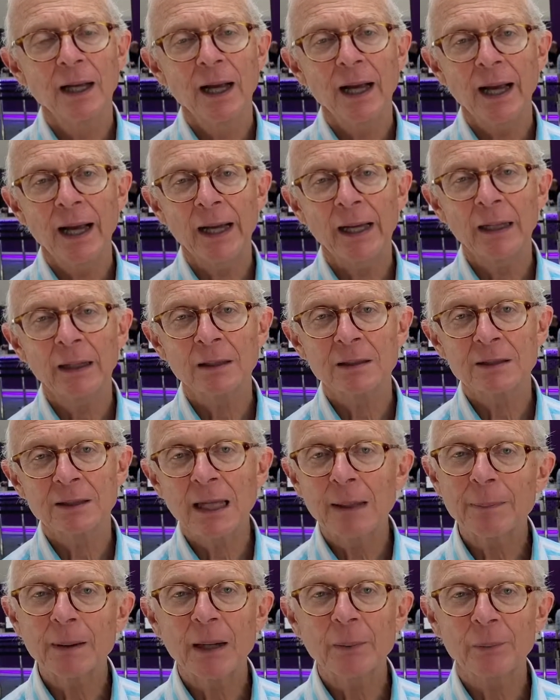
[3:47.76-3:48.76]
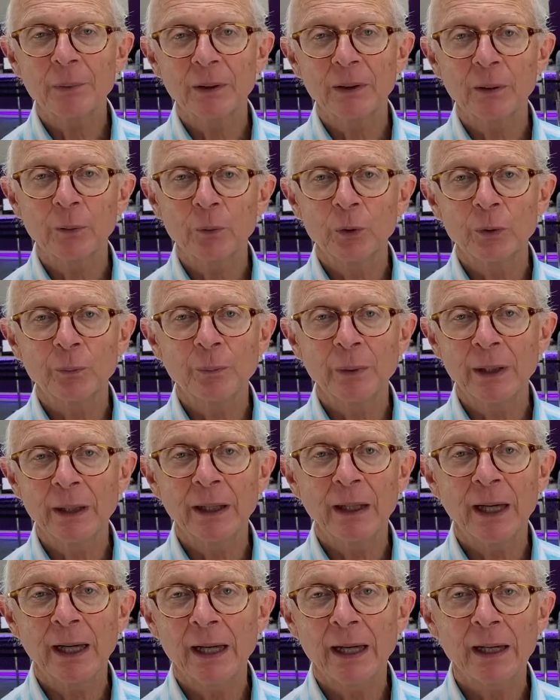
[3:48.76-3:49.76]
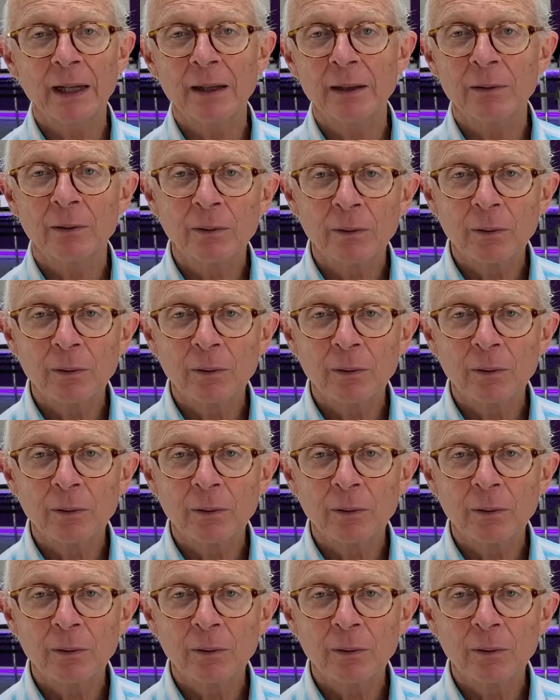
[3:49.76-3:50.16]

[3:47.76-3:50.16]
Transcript: And StepUp would be a